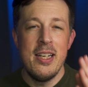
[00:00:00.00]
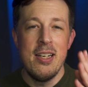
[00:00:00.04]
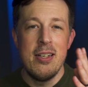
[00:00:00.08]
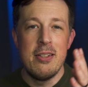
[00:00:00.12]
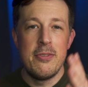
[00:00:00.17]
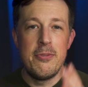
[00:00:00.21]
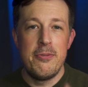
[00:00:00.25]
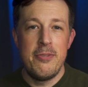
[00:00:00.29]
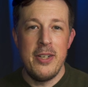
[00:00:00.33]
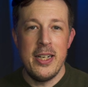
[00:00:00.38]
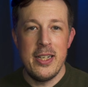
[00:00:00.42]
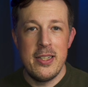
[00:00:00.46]

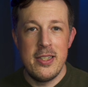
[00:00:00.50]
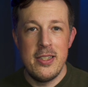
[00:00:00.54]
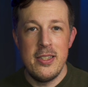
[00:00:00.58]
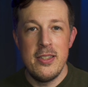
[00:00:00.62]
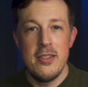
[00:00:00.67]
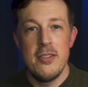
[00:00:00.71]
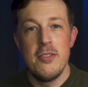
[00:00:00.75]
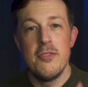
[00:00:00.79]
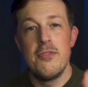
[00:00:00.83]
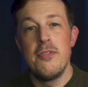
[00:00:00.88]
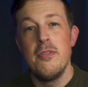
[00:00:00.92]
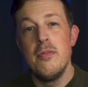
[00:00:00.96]

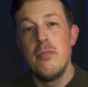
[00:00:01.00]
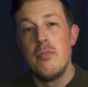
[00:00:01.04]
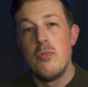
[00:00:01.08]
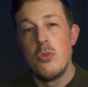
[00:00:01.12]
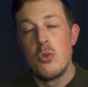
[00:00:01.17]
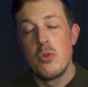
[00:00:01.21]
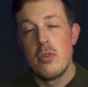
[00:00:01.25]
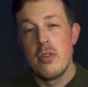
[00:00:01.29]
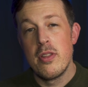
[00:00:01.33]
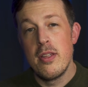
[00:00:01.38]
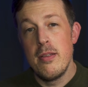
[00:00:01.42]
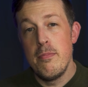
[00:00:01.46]
effective
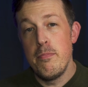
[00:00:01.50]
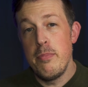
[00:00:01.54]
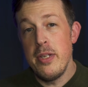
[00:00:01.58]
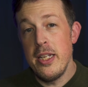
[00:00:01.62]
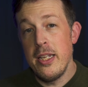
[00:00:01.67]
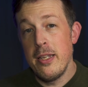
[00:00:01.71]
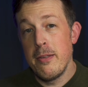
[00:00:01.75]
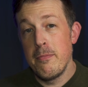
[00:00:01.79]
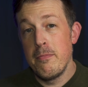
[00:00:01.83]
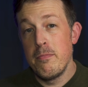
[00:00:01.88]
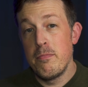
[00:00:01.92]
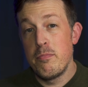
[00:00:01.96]
more than
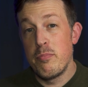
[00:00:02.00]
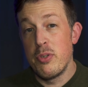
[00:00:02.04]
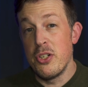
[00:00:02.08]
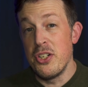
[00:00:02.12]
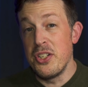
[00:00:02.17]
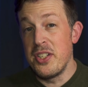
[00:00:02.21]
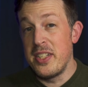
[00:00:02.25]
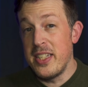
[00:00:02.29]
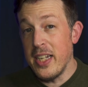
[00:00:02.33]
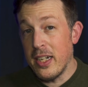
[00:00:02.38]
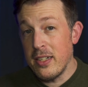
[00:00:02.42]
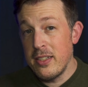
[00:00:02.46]
being
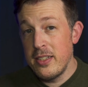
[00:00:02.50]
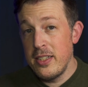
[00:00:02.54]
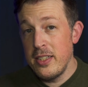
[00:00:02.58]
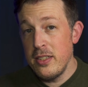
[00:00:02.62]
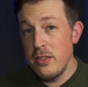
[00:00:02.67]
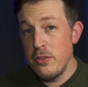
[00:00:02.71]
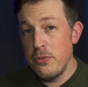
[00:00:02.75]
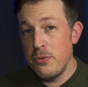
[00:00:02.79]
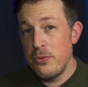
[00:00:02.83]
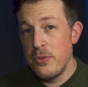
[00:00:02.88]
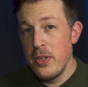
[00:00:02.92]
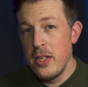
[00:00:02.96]

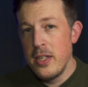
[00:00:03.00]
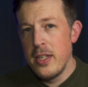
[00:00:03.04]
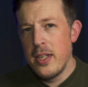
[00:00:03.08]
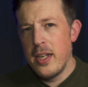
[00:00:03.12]
productive.